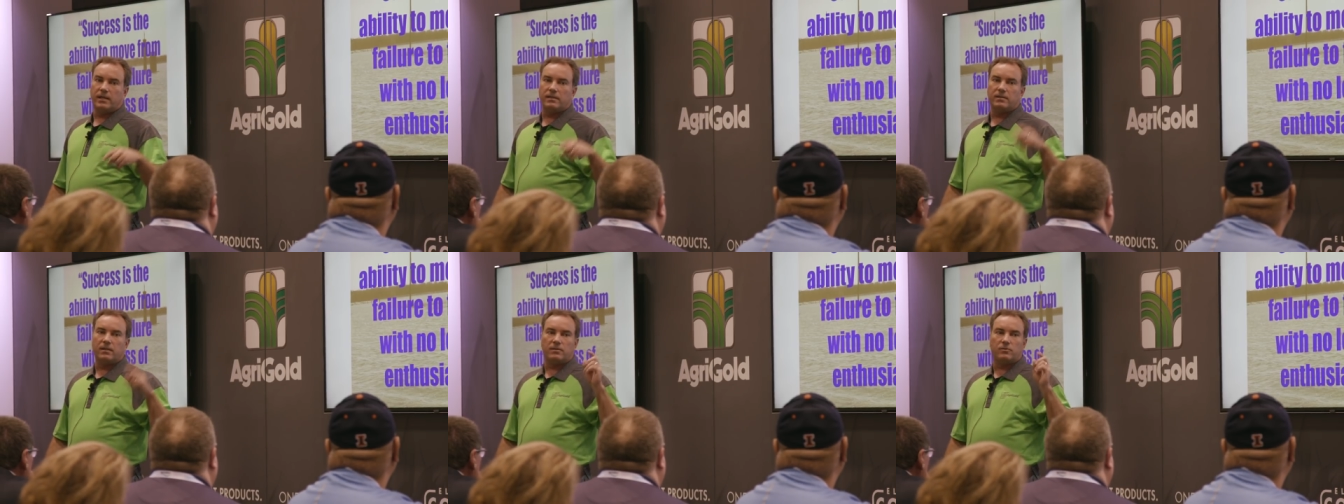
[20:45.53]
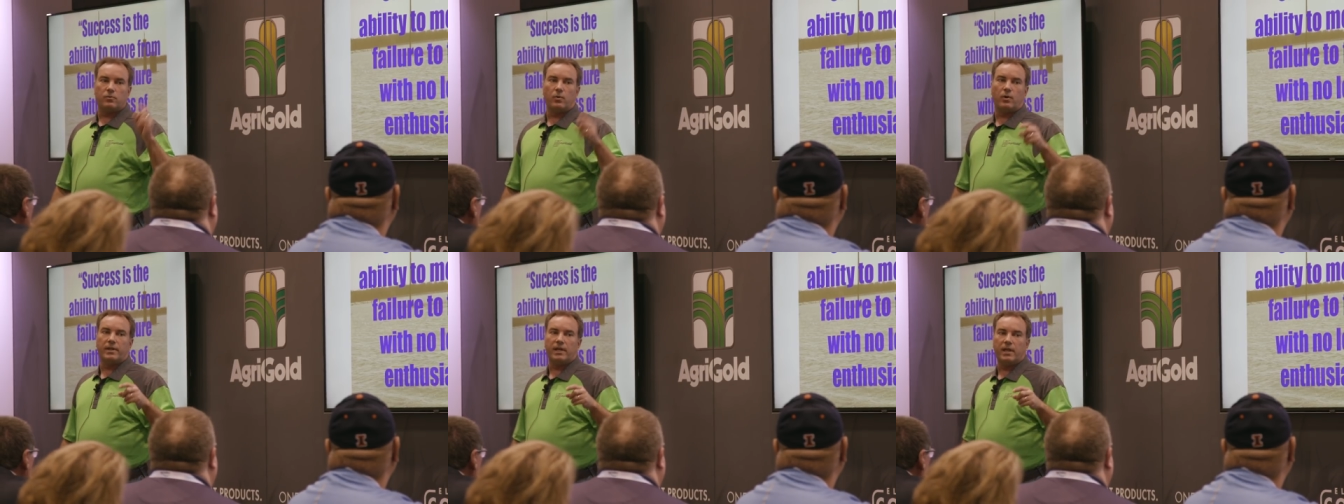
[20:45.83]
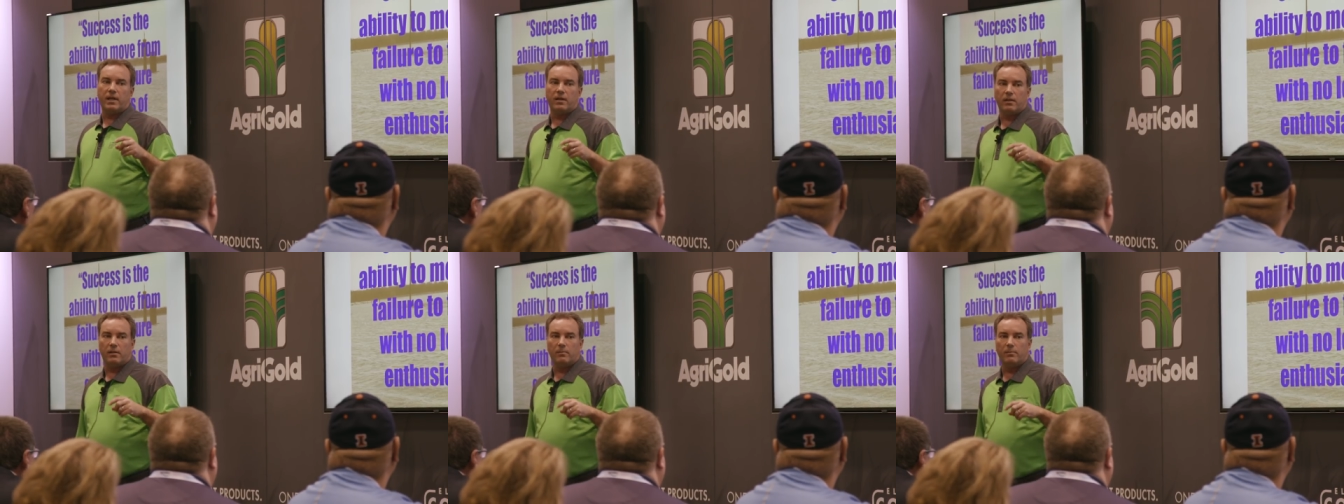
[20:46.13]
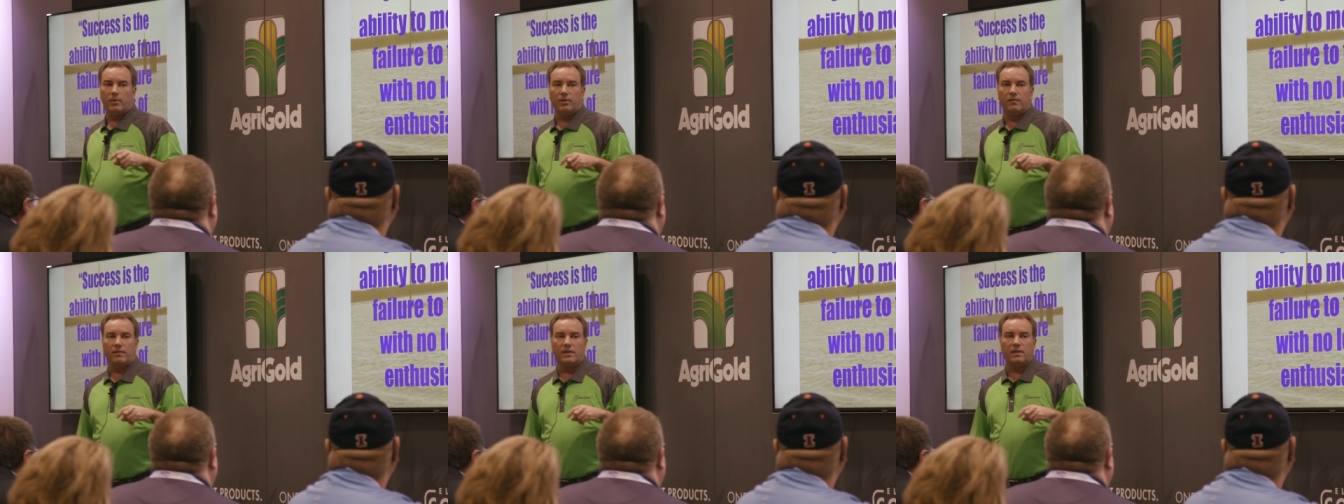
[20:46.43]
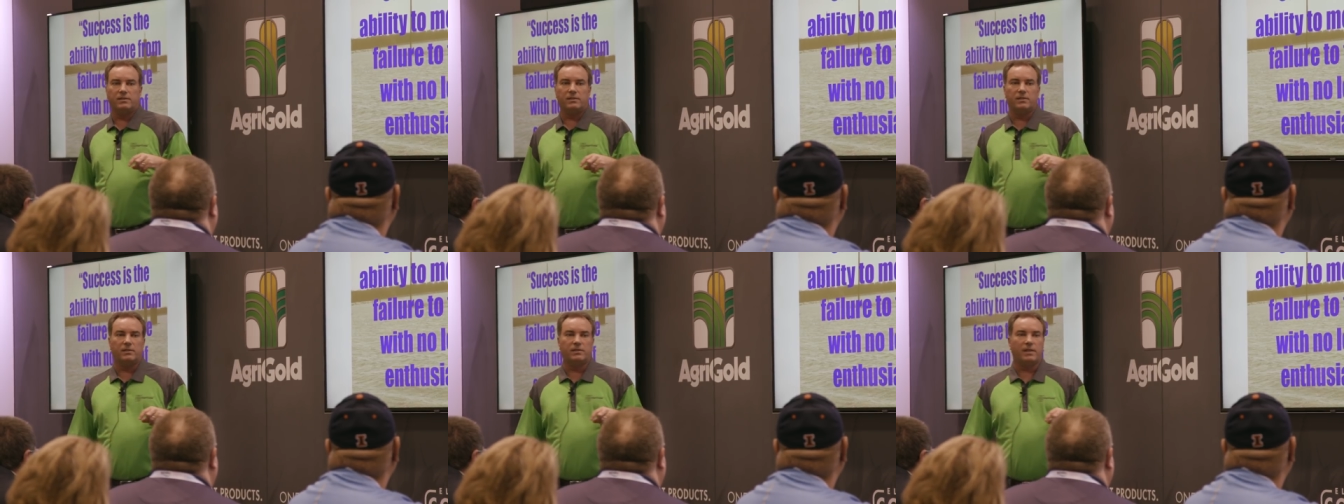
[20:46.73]
and toward the end of the
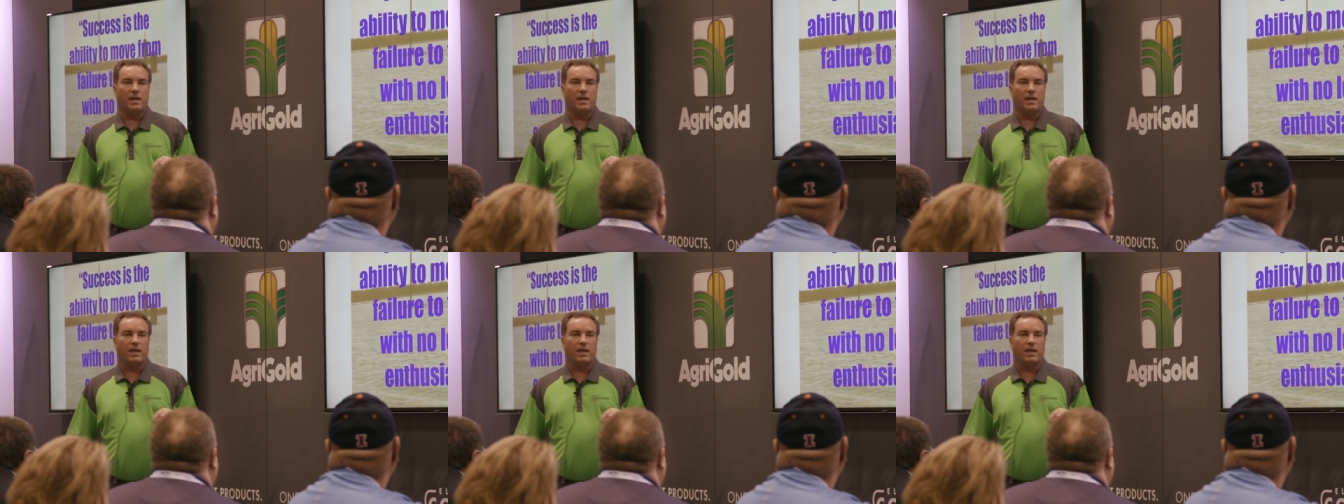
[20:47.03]
movie she